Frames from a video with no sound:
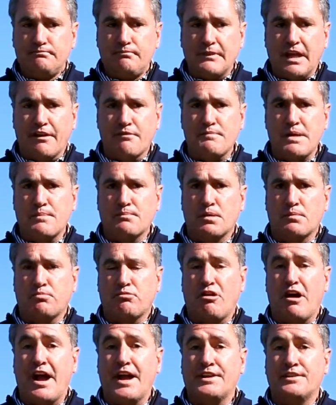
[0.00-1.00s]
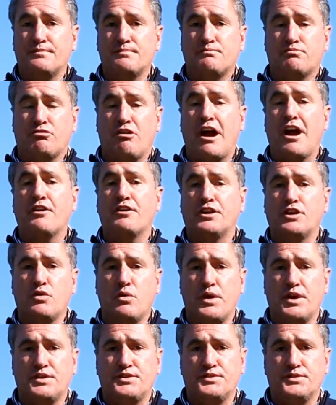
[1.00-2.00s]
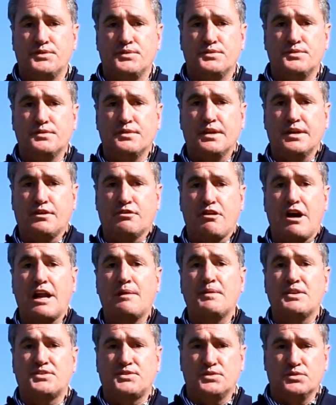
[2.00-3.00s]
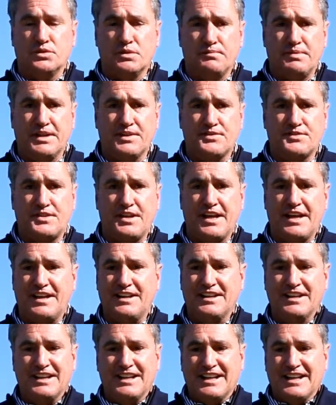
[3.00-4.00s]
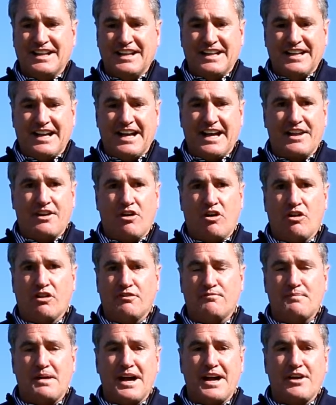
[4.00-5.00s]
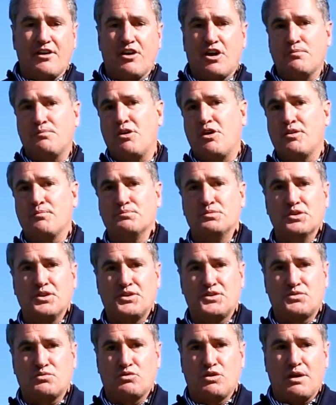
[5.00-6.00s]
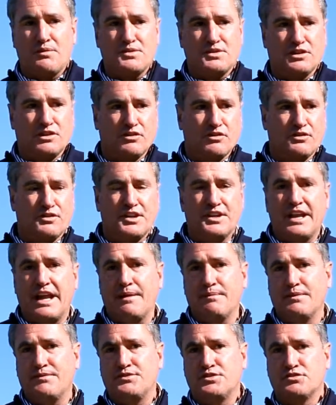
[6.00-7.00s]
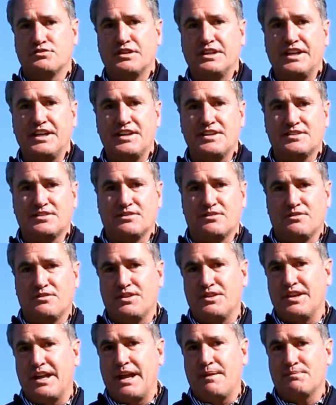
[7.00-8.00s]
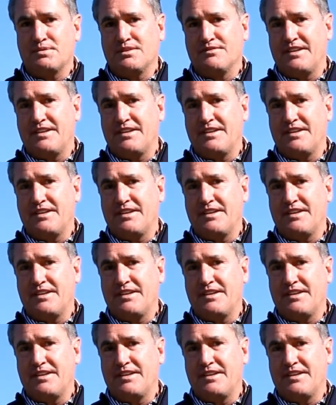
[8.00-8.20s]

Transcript: I remember prior to going to agronomy school at Penn State, I had all of my Audubon books where I would learn the name of trees, learn the names of